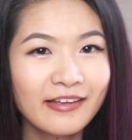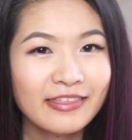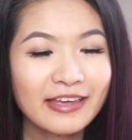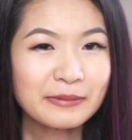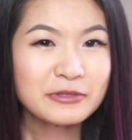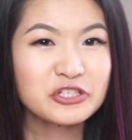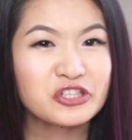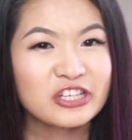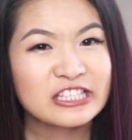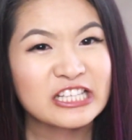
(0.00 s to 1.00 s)
the image
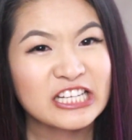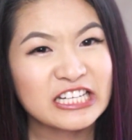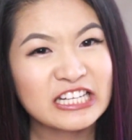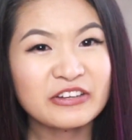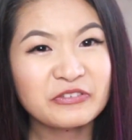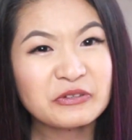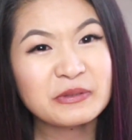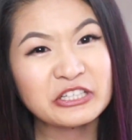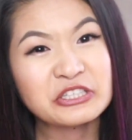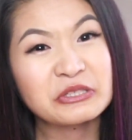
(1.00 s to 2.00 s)
looks like an evil
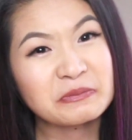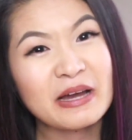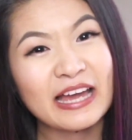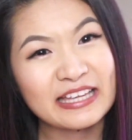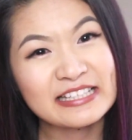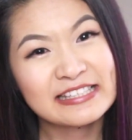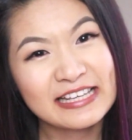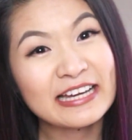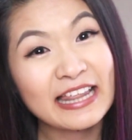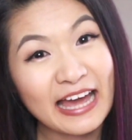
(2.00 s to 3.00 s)
mushroom, I can
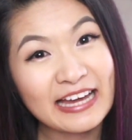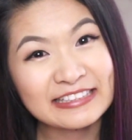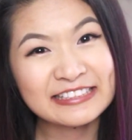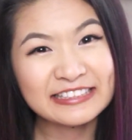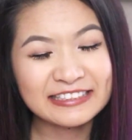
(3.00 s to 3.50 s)
say that.